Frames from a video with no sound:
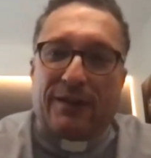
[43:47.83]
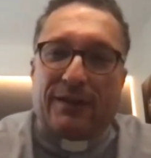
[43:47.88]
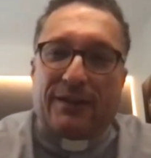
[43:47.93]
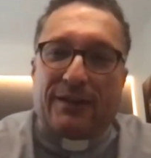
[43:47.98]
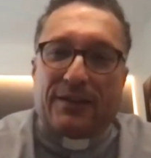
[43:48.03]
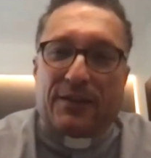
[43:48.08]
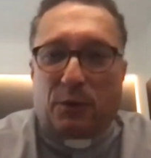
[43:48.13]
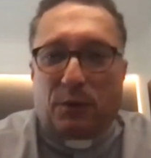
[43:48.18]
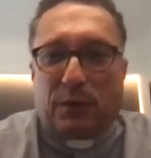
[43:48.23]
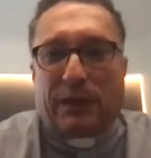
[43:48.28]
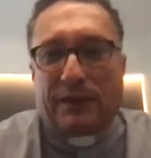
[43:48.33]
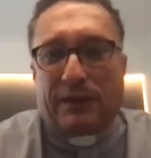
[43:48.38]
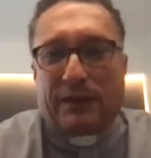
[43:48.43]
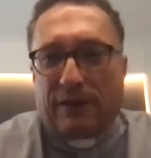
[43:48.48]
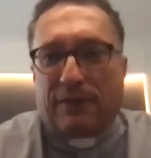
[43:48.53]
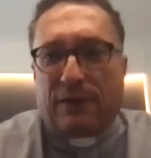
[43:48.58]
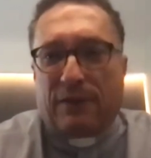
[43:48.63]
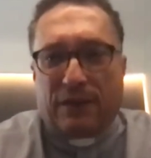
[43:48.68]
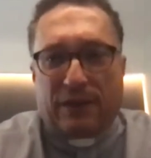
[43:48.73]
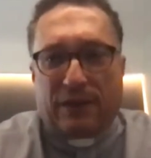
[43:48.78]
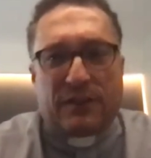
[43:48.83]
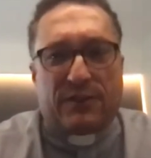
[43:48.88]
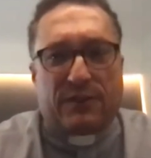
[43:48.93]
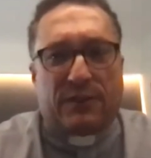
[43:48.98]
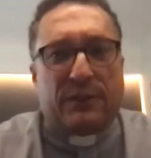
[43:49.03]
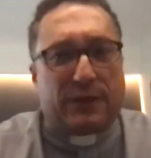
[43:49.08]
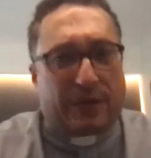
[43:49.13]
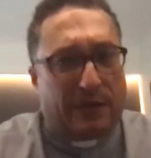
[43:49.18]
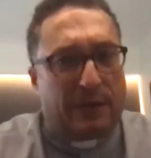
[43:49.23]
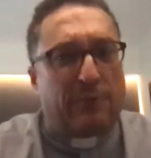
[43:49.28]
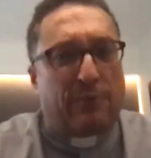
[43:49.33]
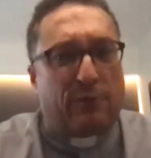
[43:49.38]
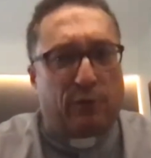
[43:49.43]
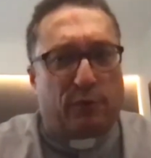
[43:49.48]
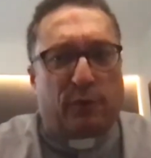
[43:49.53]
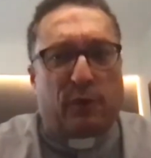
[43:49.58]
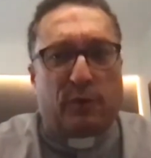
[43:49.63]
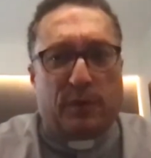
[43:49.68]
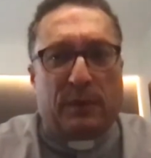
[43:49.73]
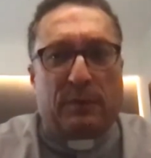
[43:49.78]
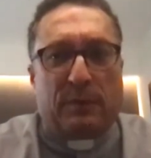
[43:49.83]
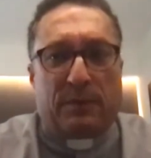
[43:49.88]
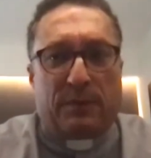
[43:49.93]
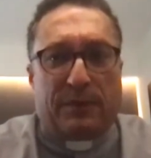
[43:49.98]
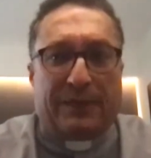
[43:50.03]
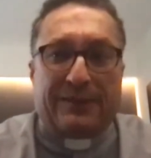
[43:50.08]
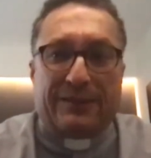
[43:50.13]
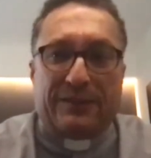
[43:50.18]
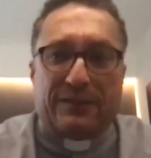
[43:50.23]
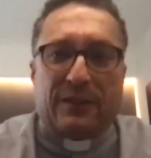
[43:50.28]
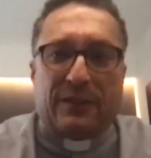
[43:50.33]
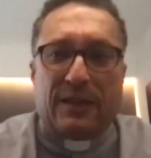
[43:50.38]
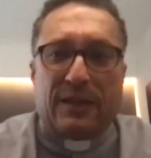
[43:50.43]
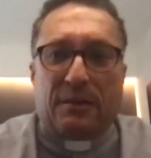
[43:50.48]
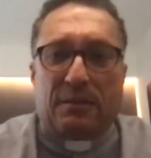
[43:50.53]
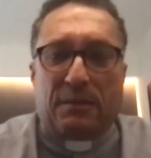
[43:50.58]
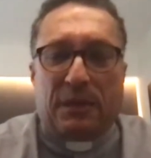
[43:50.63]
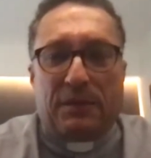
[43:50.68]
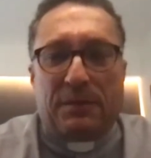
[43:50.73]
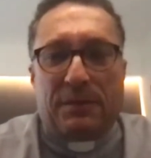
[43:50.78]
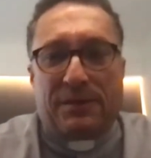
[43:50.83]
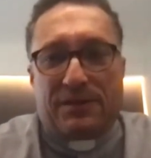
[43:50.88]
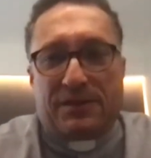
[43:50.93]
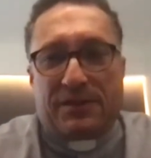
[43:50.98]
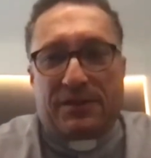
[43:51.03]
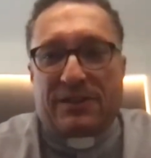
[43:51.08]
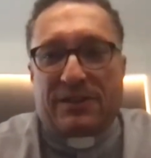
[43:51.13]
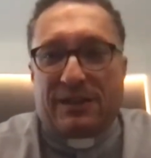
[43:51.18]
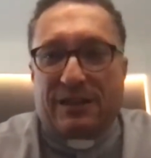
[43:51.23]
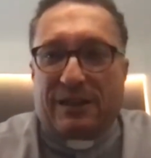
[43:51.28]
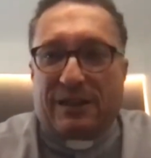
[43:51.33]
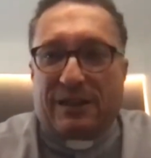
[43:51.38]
So I think it's very helpful for people, and maybe this is